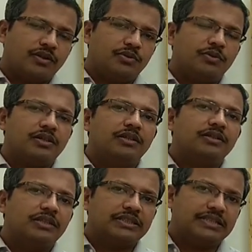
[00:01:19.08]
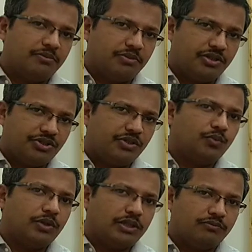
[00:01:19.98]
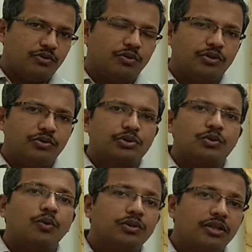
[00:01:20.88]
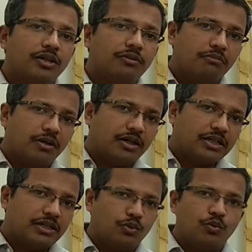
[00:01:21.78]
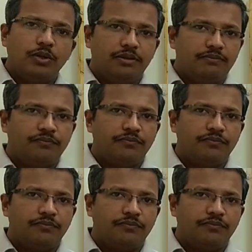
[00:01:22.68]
to clear the examination well or you score the mark well.